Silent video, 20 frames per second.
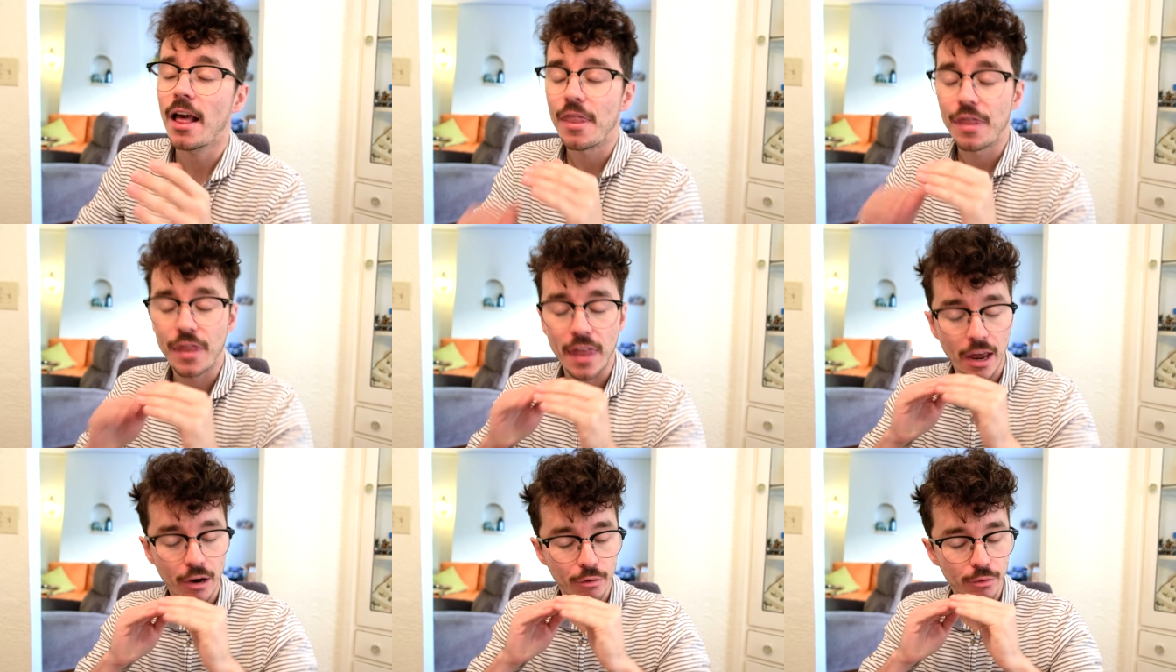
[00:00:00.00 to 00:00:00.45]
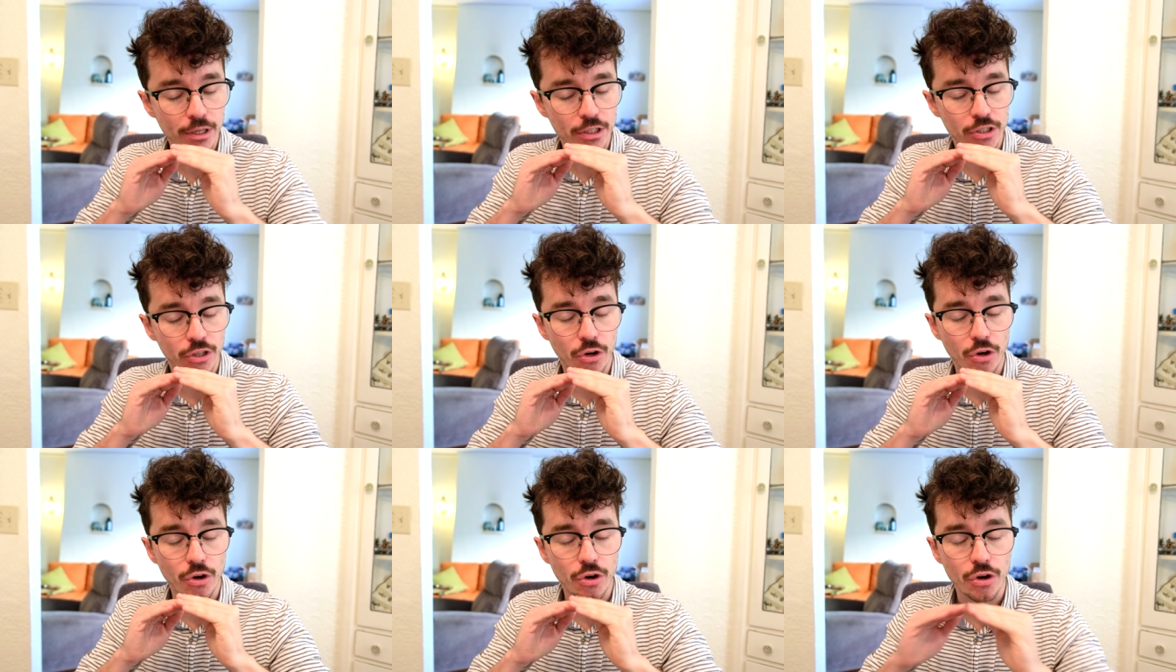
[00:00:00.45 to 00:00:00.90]
there
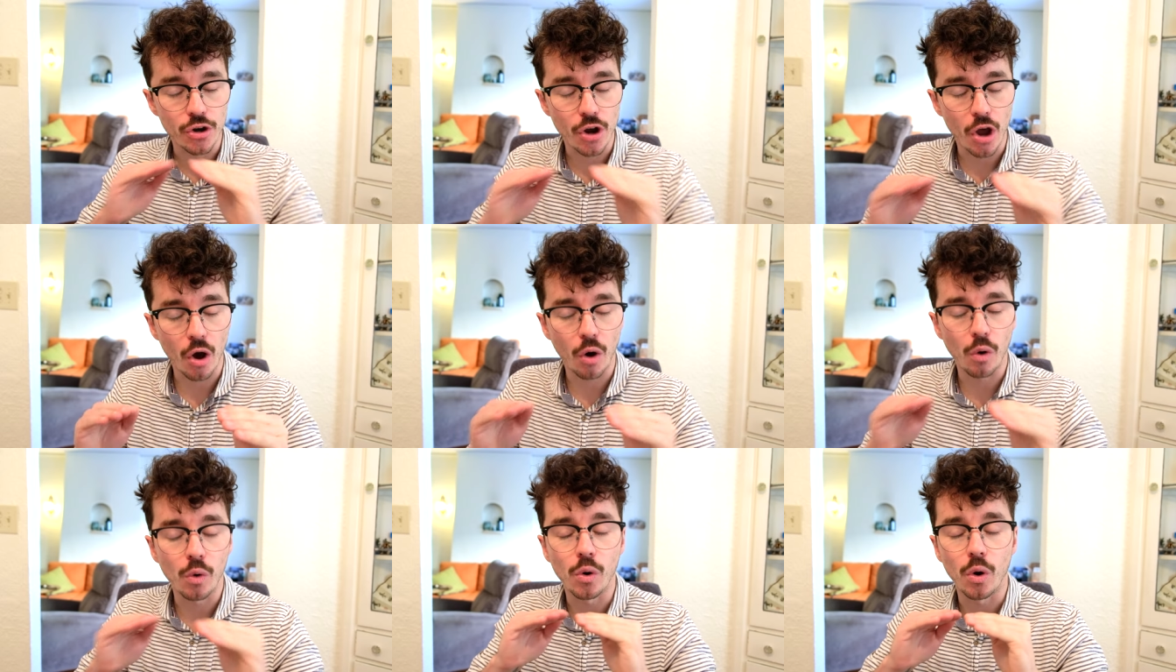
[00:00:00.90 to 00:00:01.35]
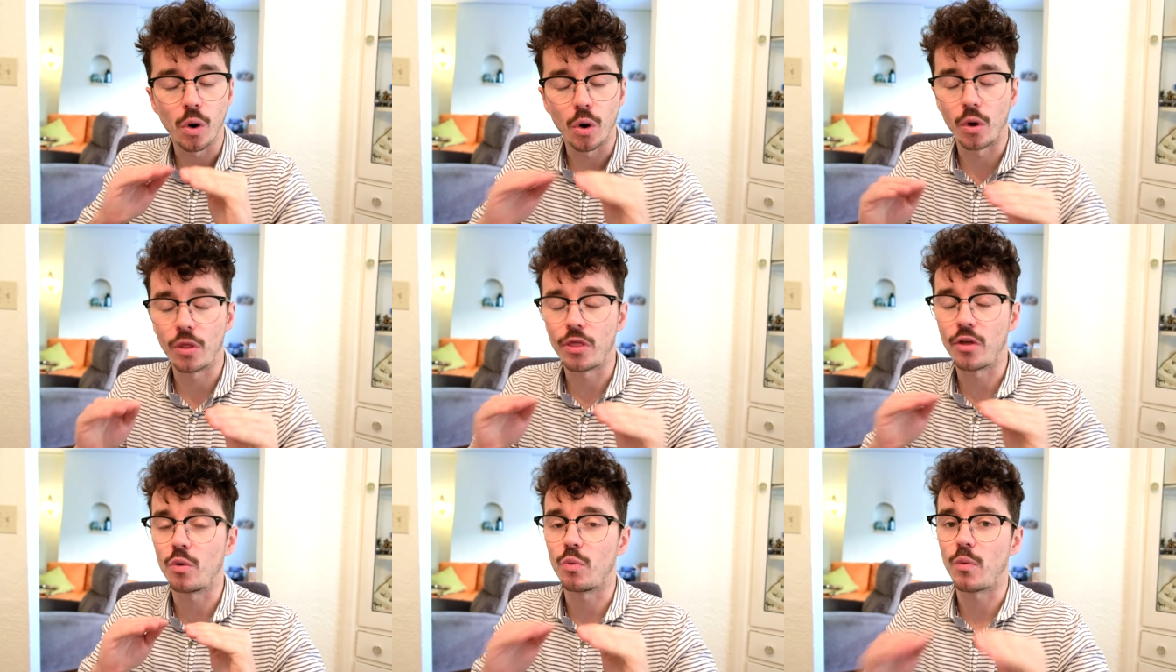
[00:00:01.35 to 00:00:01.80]
is no
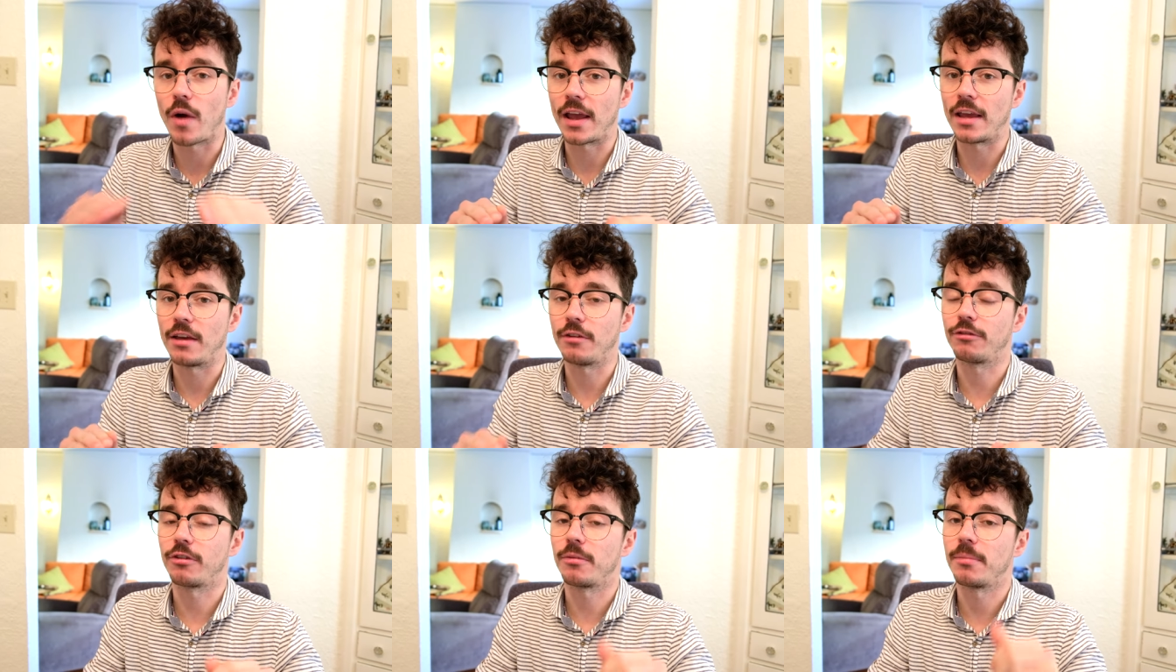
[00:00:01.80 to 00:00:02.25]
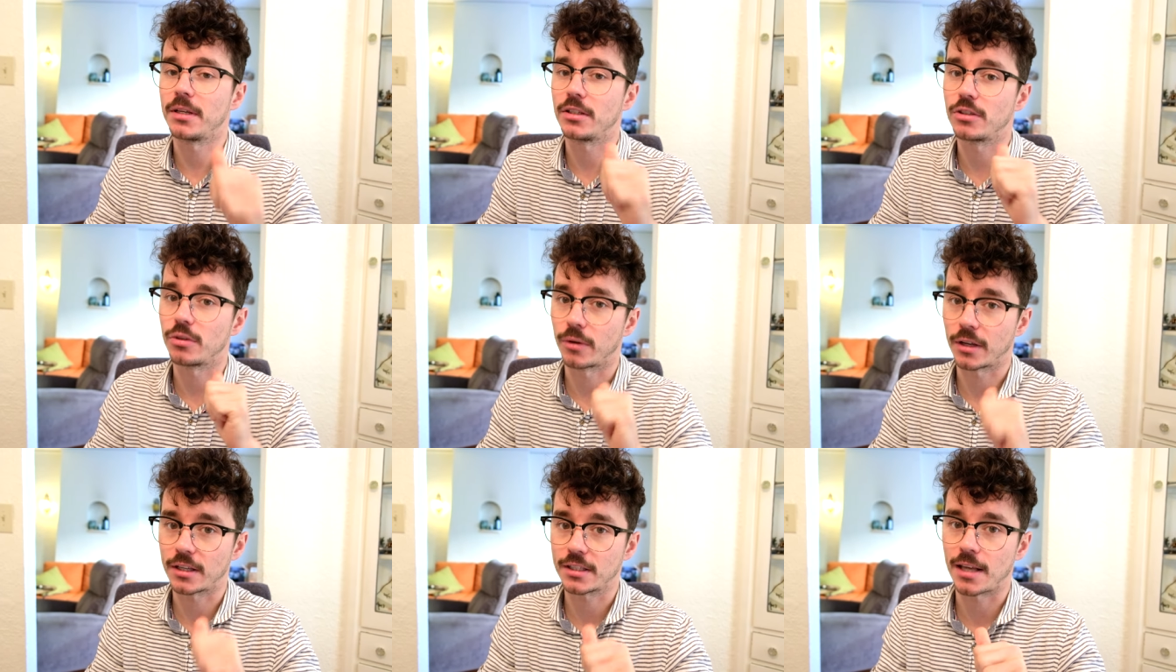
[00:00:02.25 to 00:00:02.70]
other way for me
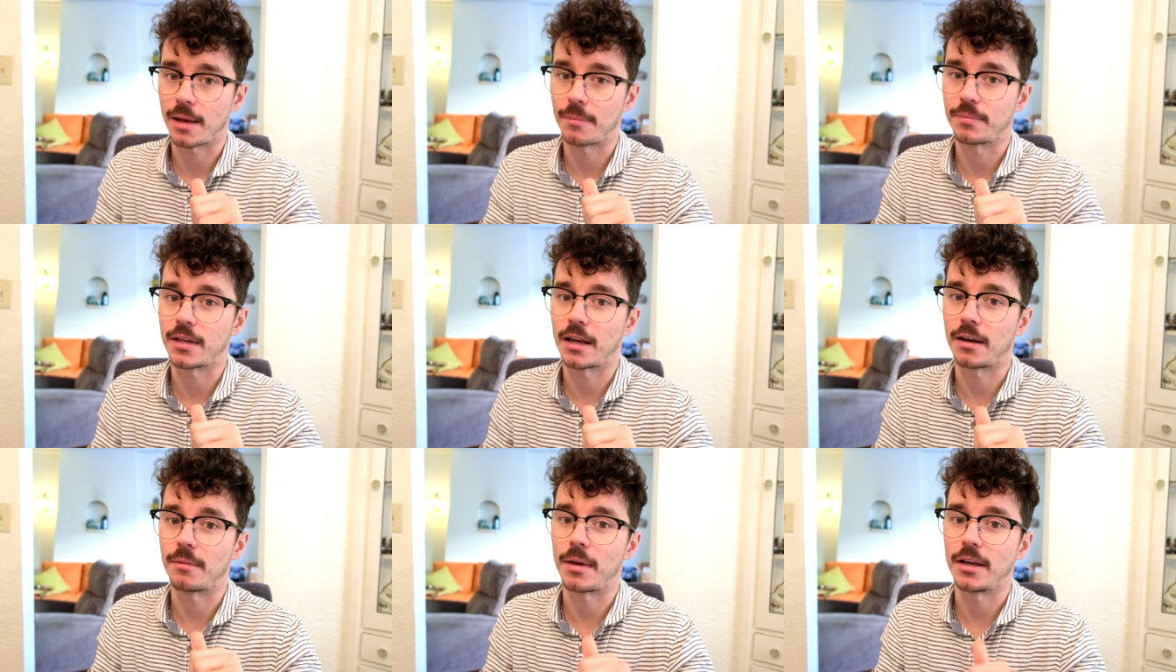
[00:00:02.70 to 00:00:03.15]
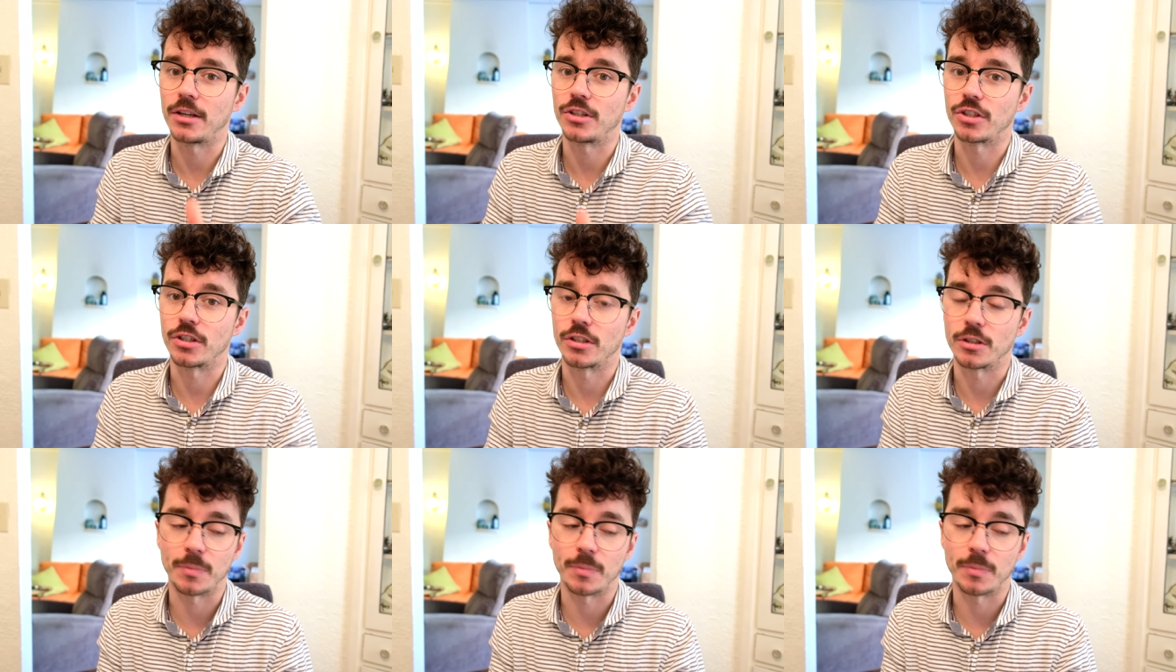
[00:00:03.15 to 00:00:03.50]
to accept animations,